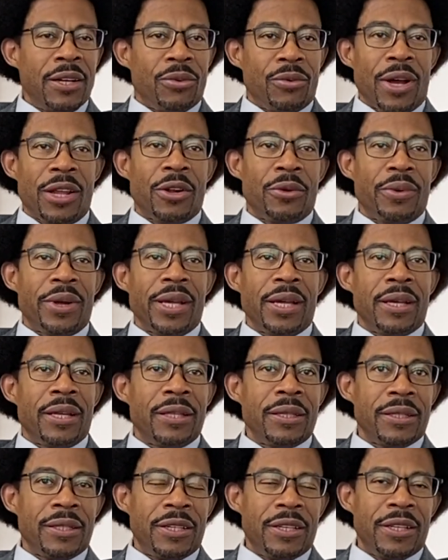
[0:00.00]
Ronald
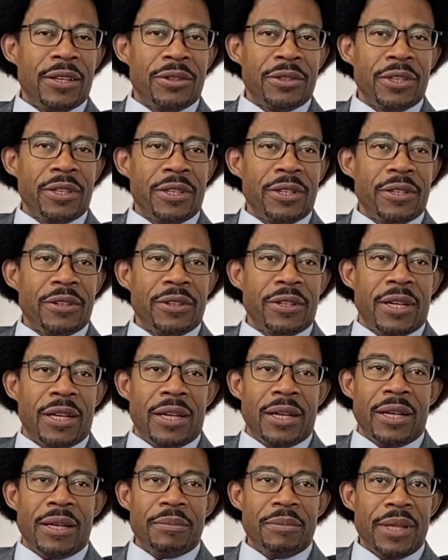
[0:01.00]
Reagan, you know, your
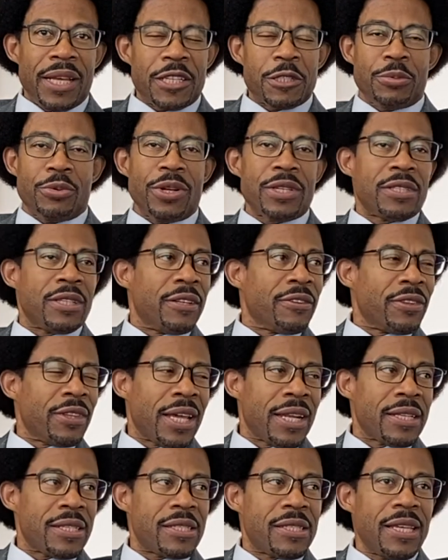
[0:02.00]
uh, next president of
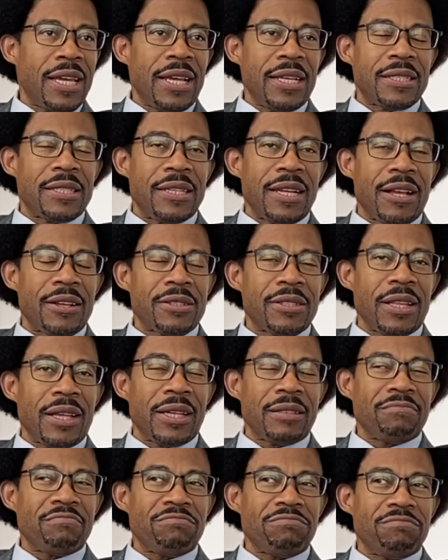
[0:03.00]
the United States. And I was
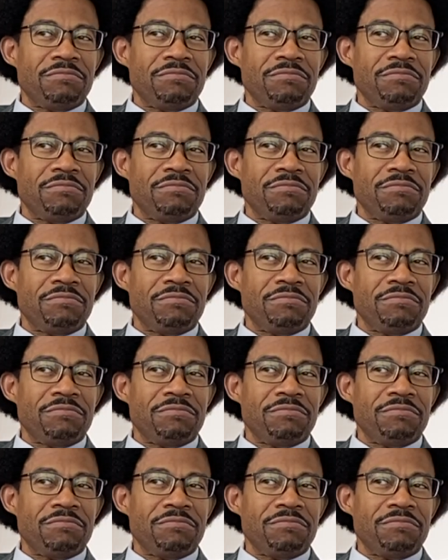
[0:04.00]
like,